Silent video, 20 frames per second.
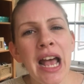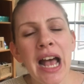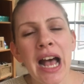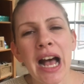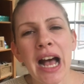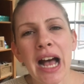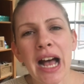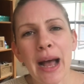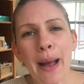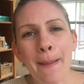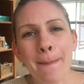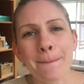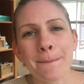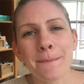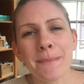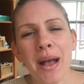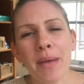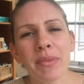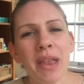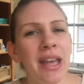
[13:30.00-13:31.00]

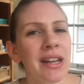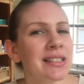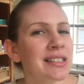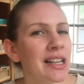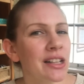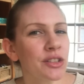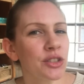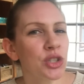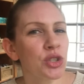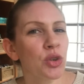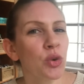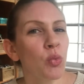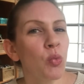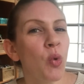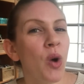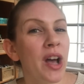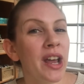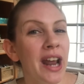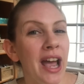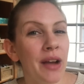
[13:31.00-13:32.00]
I'm not exactly sure
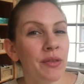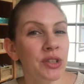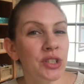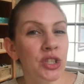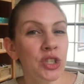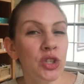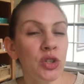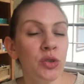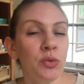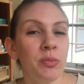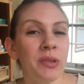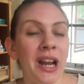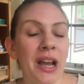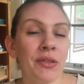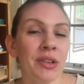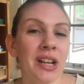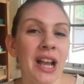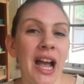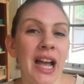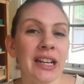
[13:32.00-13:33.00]
what I would do, but I
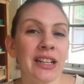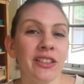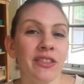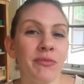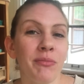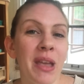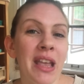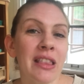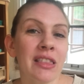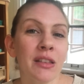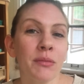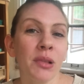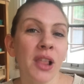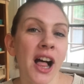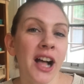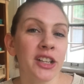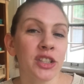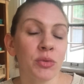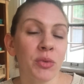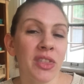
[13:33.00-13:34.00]
would kind of make the
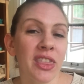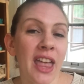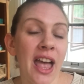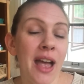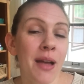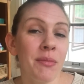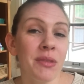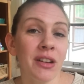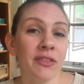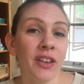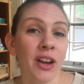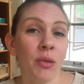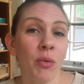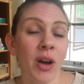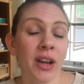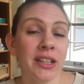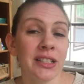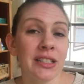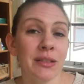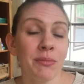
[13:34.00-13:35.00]
blocks with them, and if I
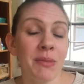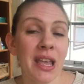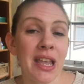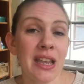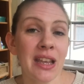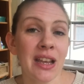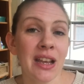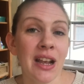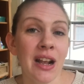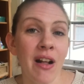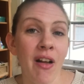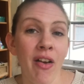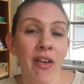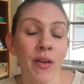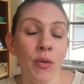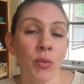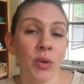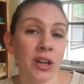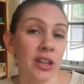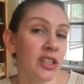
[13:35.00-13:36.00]
wanted to make
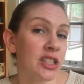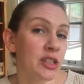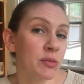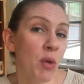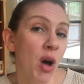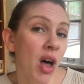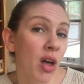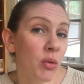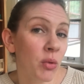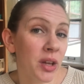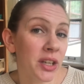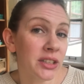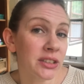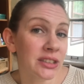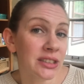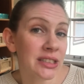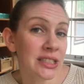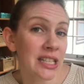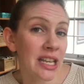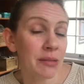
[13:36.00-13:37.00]
one of the small
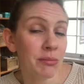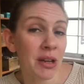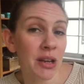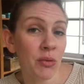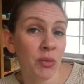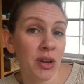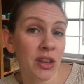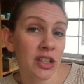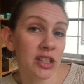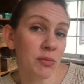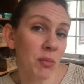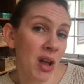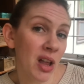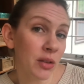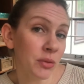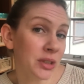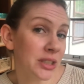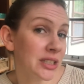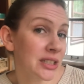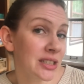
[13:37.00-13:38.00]
ones, I'd make one of the
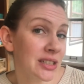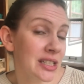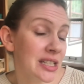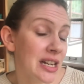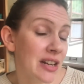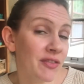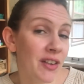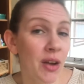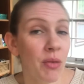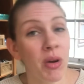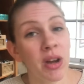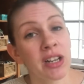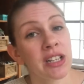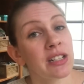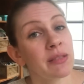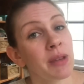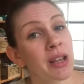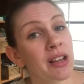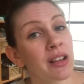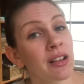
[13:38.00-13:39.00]
small ones, and if I wanted
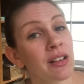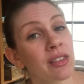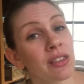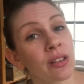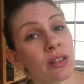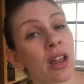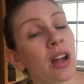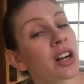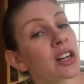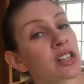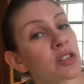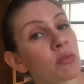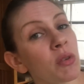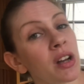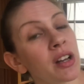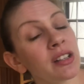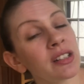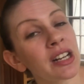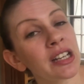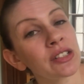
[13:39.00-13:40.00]
to make the large
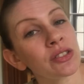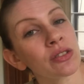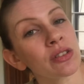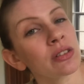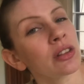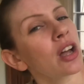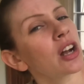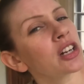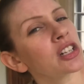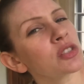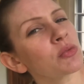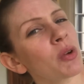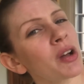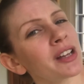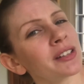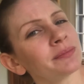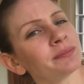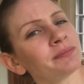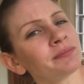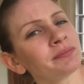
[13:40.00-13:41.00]
one, I'd do the large
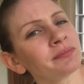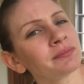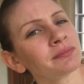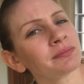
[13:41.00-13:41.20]
one.